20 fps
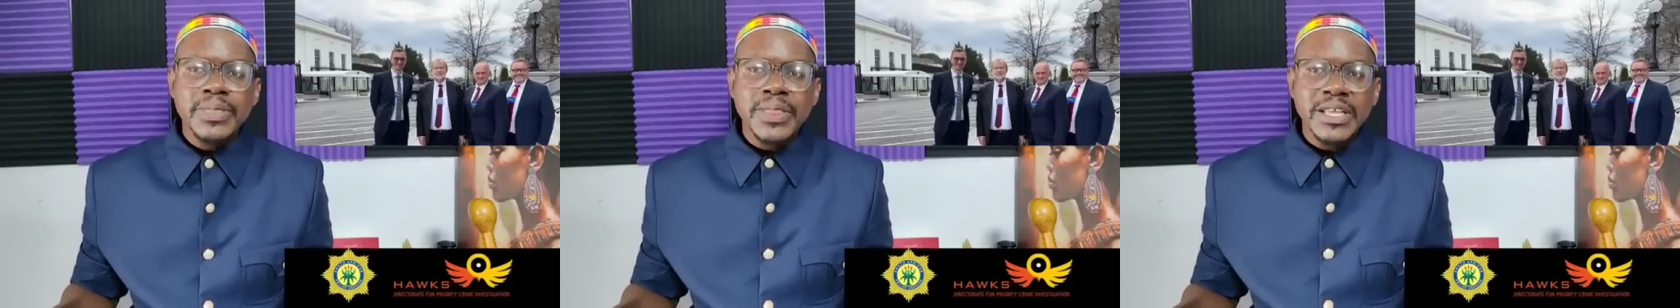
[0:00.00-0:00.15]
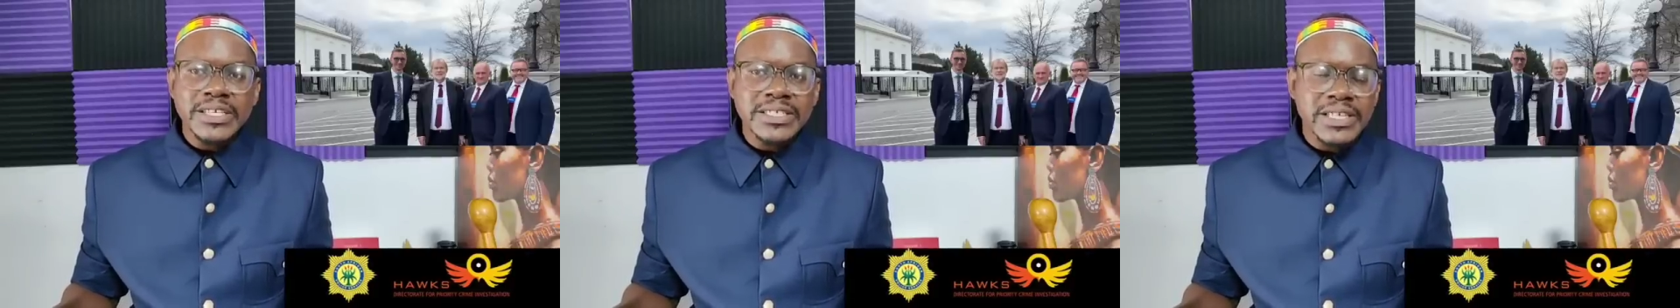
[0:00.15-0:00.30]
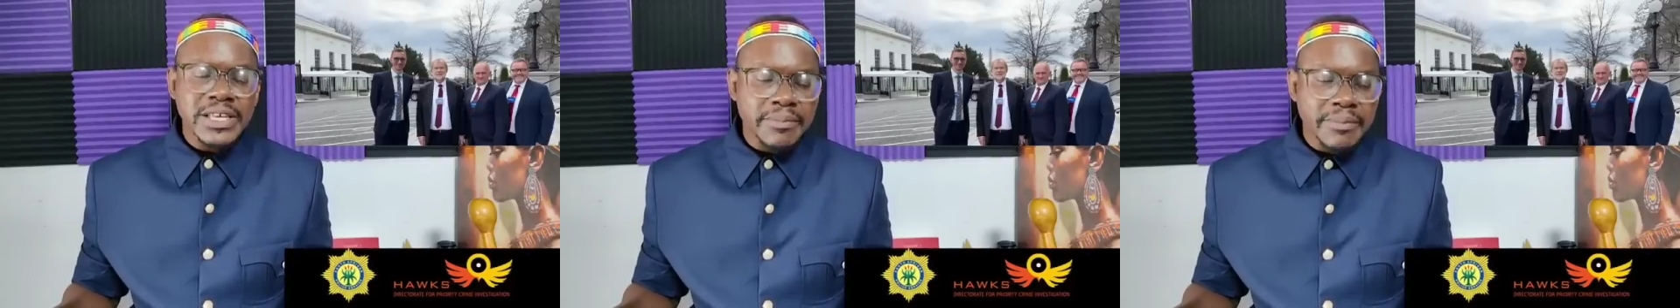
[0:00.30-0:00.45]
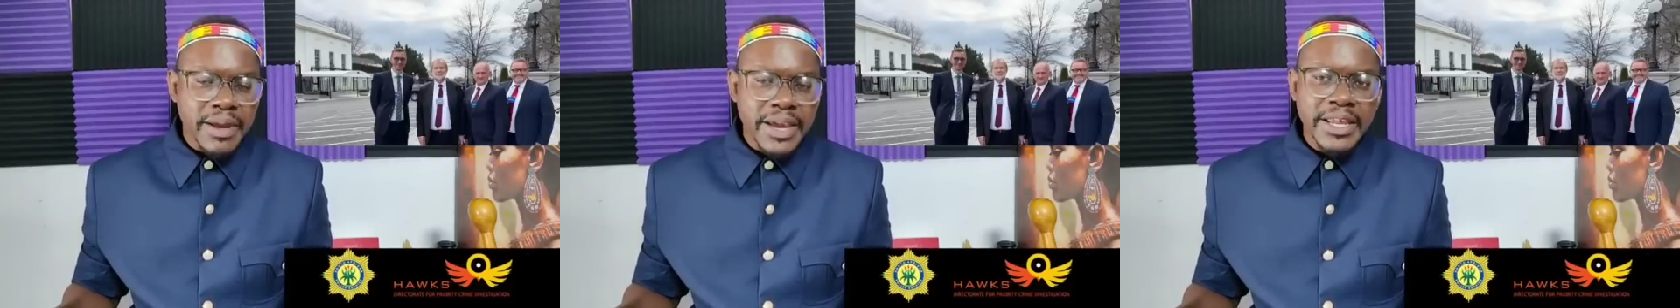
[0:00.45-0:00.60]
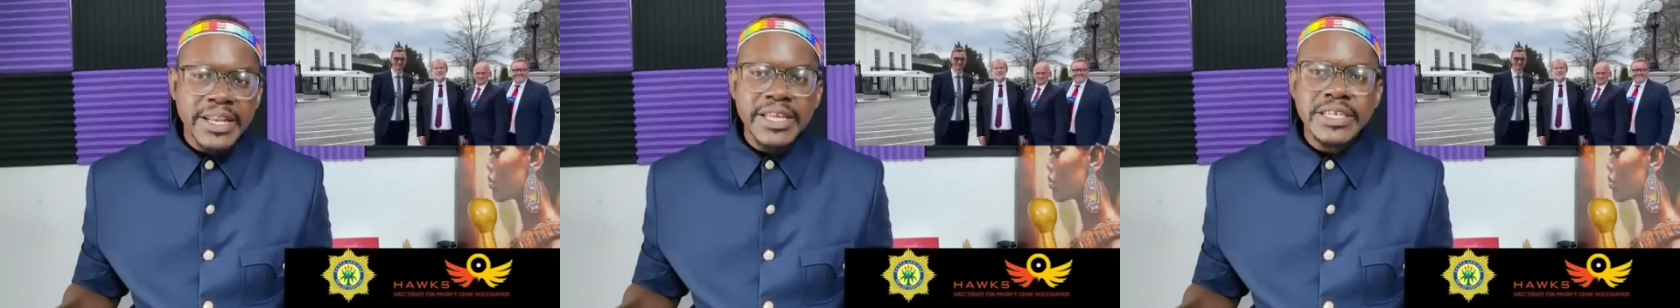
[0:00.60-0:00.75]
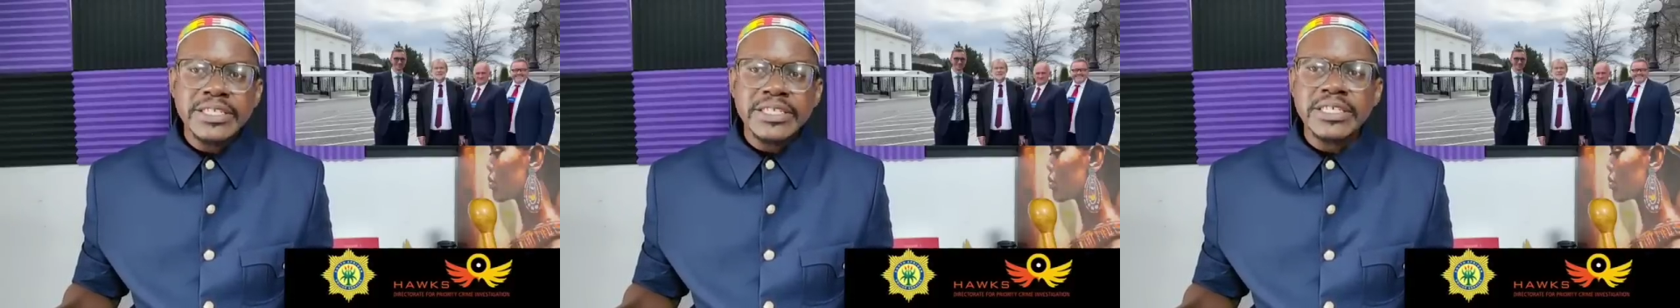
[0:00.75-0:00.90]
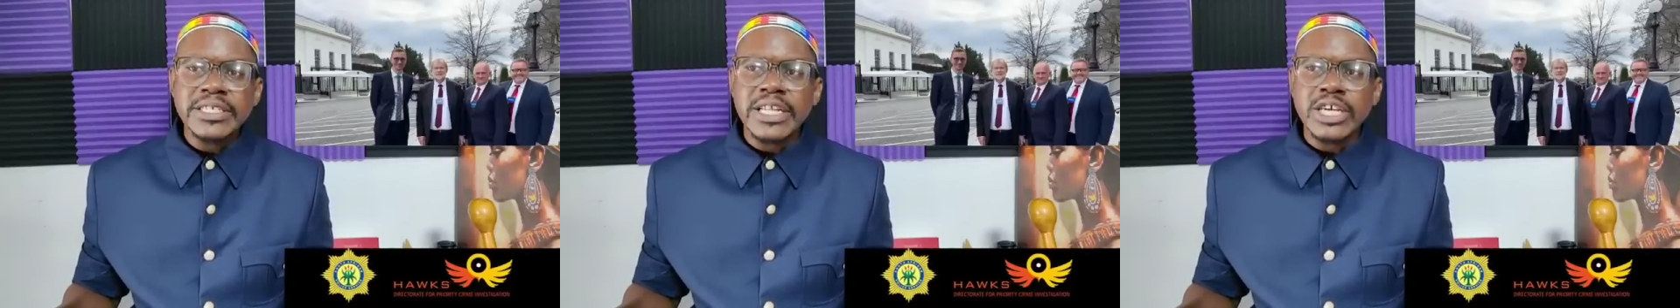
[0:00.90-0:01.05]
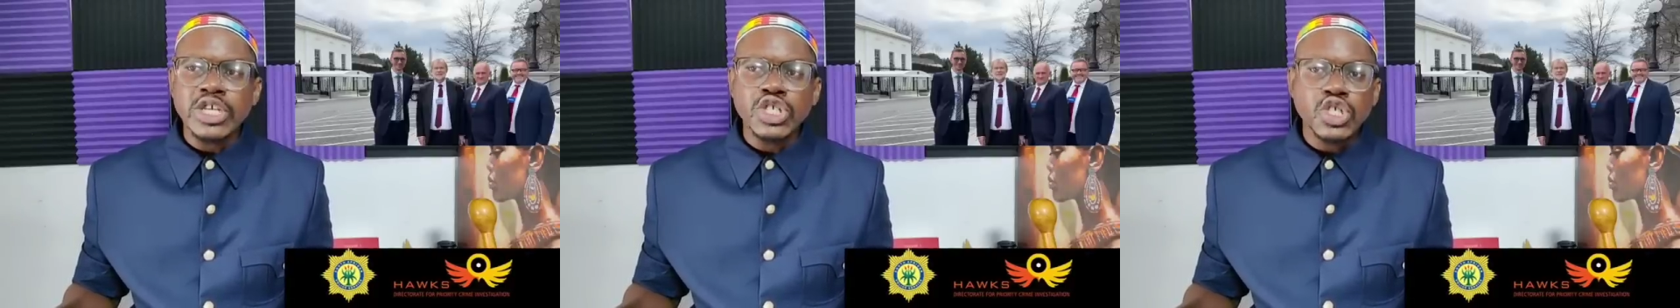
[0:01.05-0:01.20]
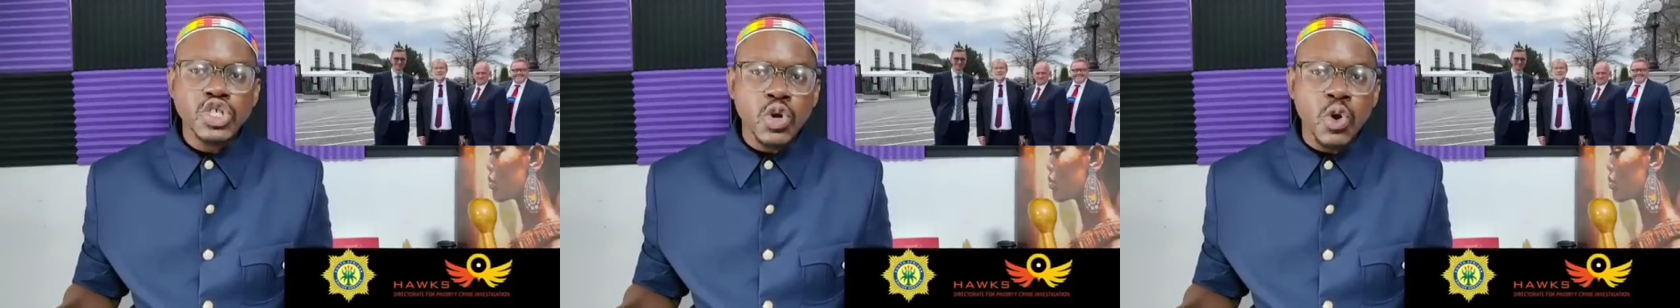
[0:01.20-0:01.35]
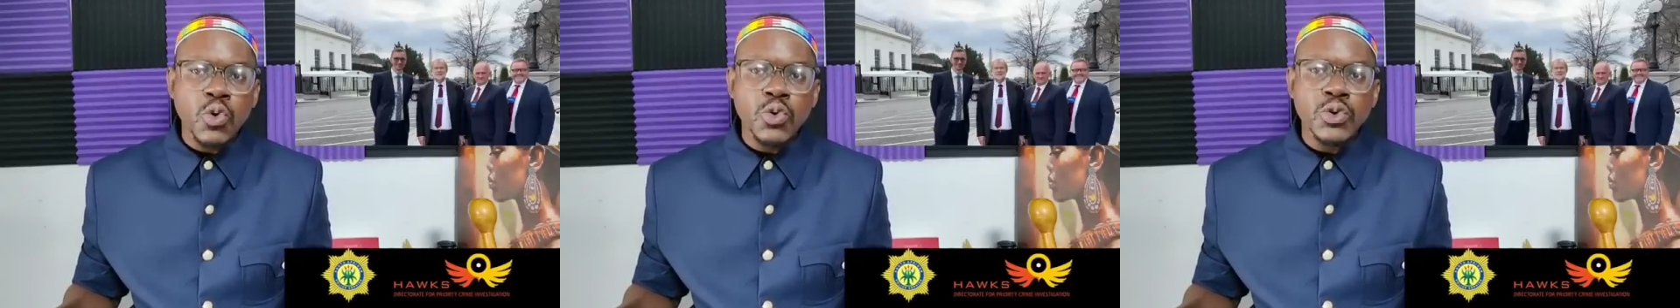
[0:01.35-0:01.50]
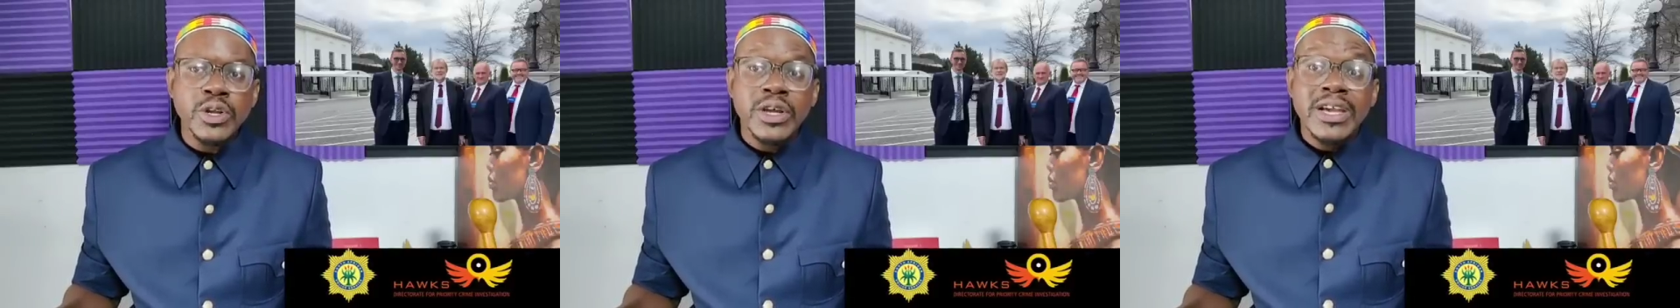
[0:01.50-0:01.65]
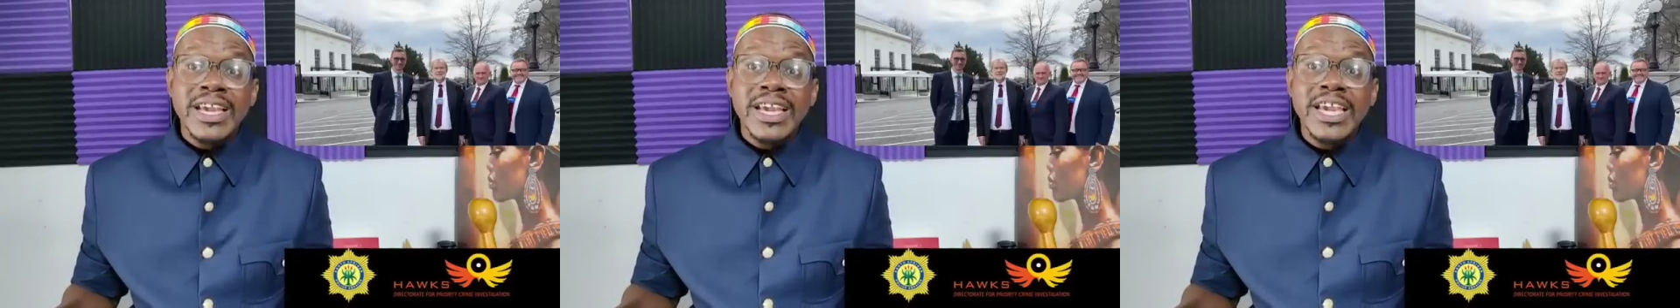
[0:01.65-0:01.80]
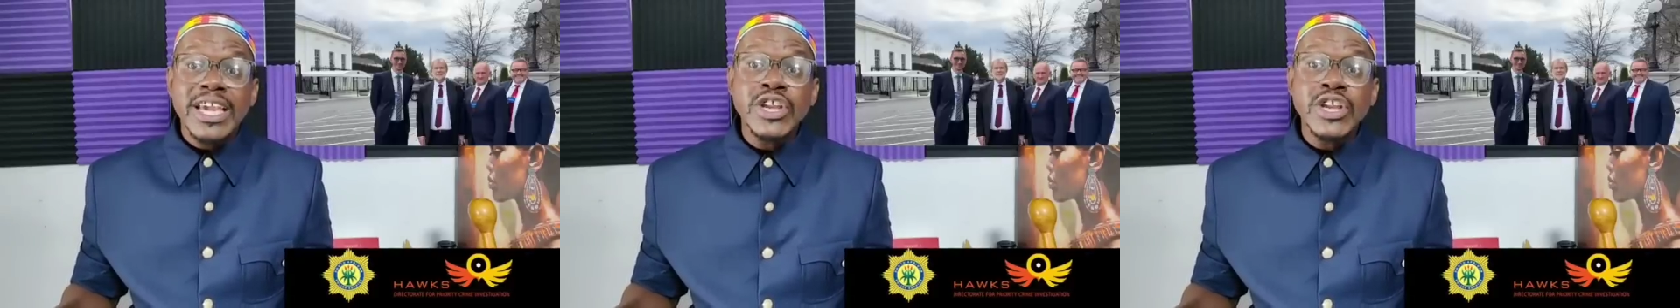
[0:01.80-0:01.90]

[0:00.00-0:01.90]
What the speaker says: the same energy they showed